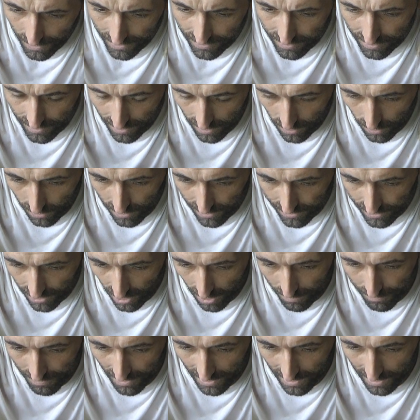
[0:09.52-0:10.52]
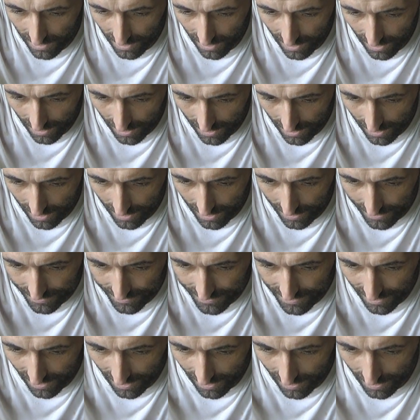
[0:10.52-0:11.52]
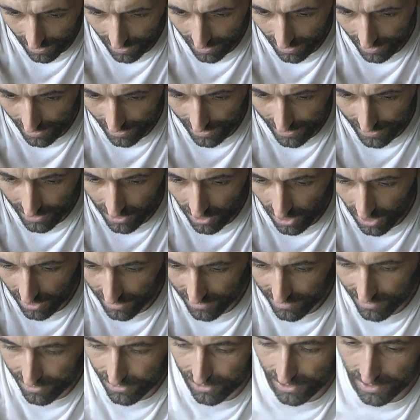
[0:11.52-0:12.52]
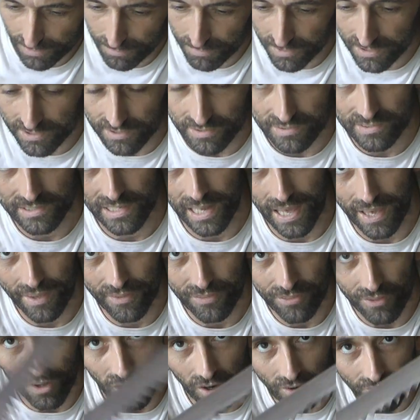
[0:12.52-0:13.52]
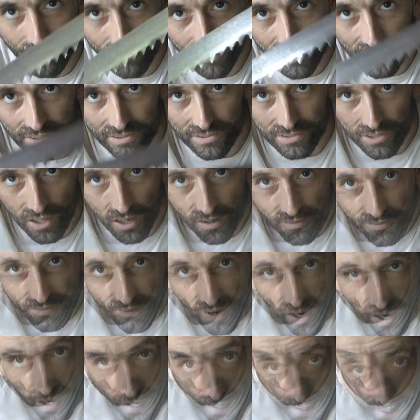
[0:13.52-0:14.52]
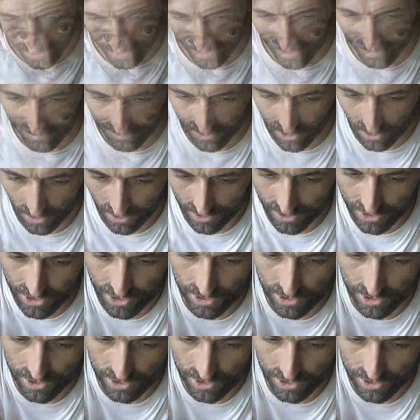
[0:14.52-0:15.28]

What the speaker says: went to the local sawmill and I got 3 meters length of this stuff. I am going